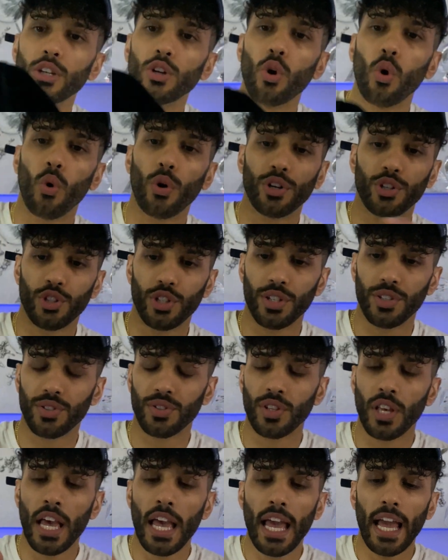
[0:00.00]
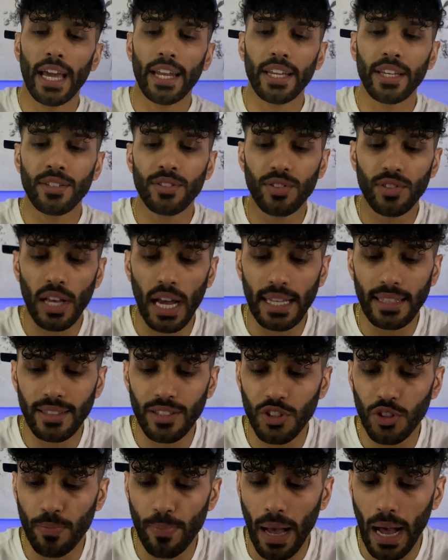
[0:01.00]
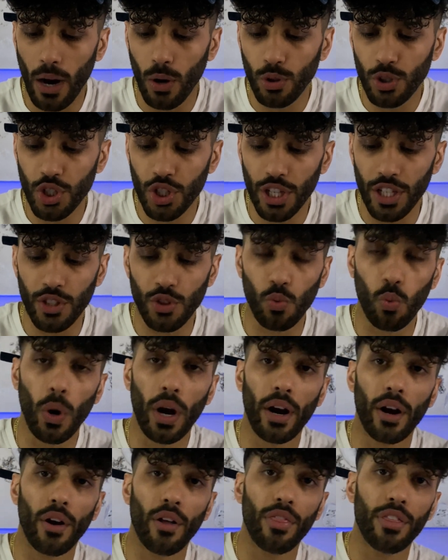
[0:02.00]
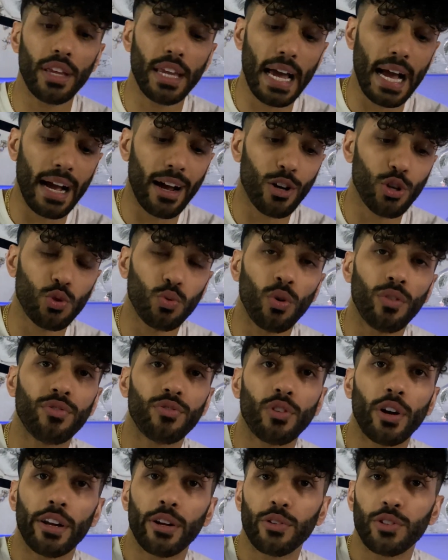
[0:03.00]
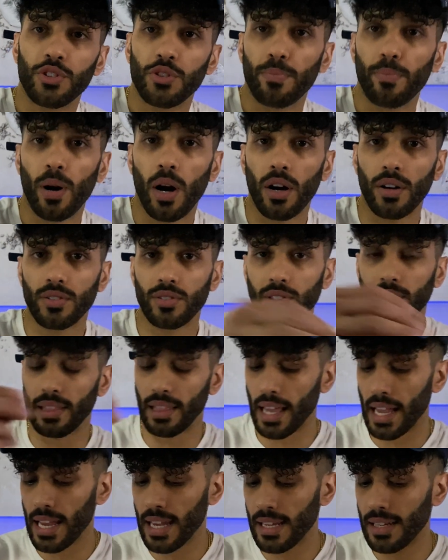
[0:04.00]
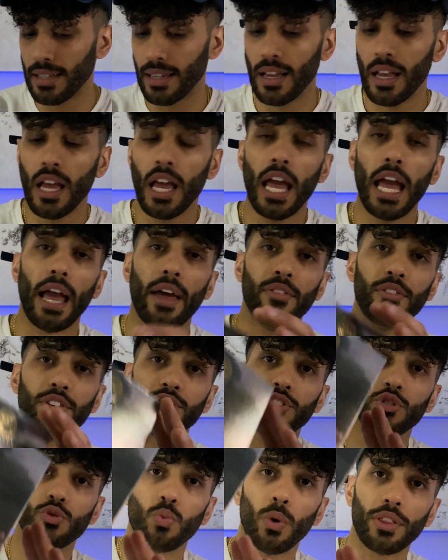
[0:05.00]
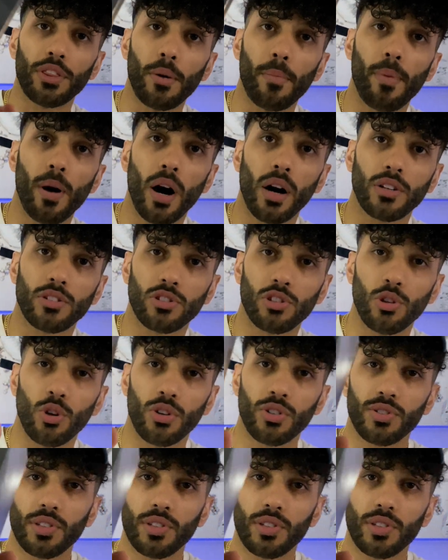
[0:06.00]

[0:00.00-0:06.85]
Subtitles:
gorgeous. And inside this pouch is where the actual fragrance box laid. And this is what the box looks